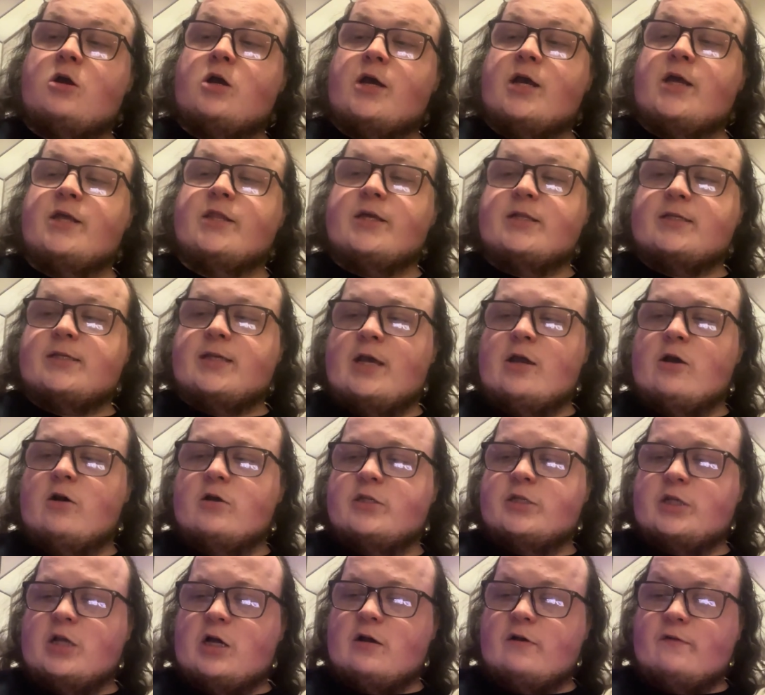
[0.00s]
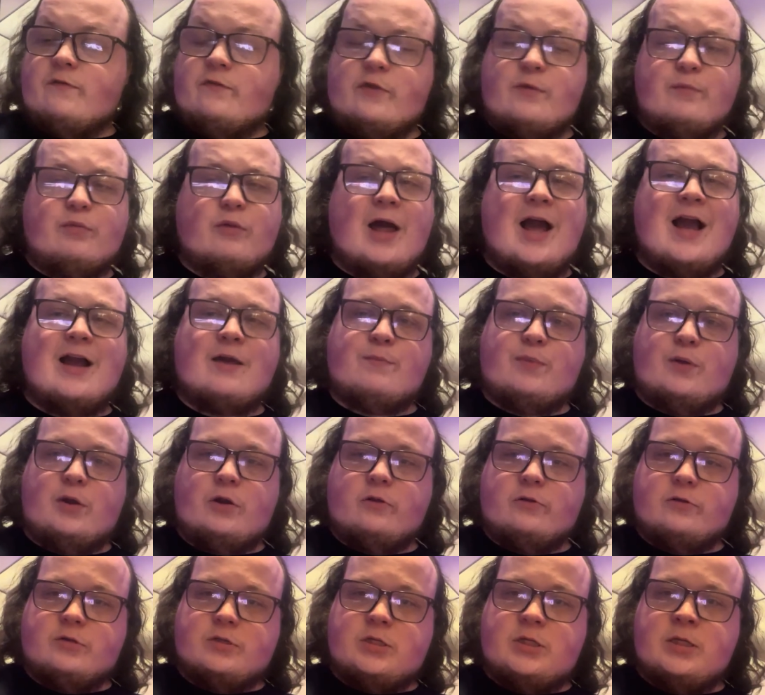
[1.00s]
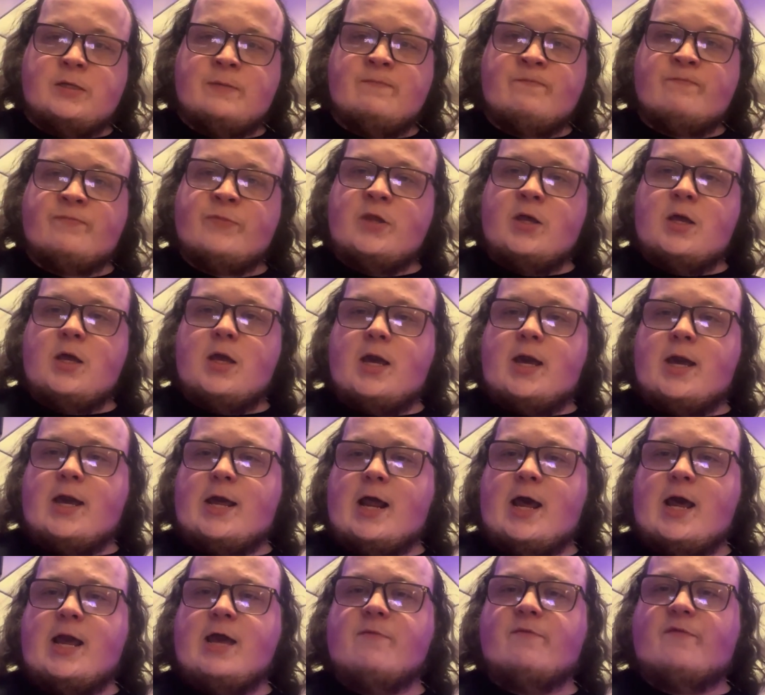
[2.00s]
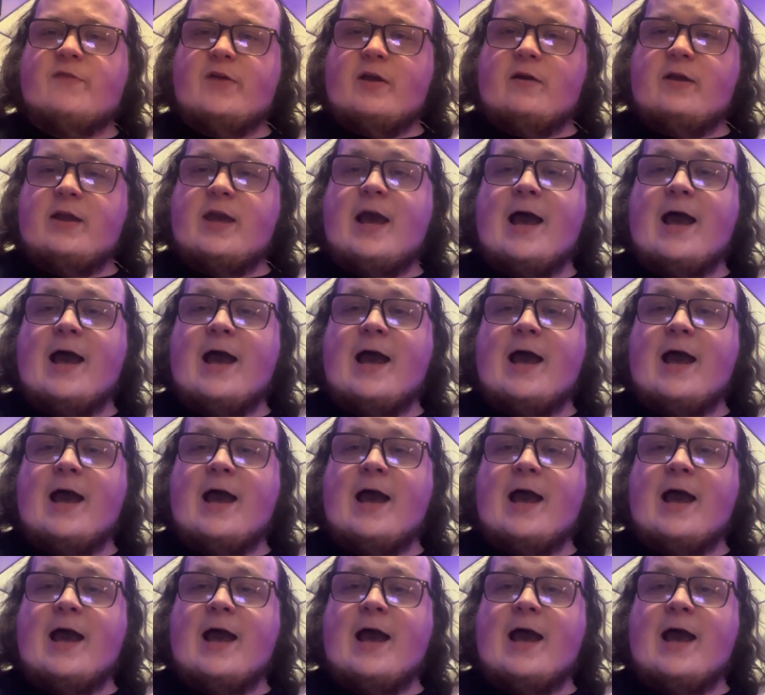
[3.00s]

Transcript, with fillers: in the Tales of the Blackburns. And I am very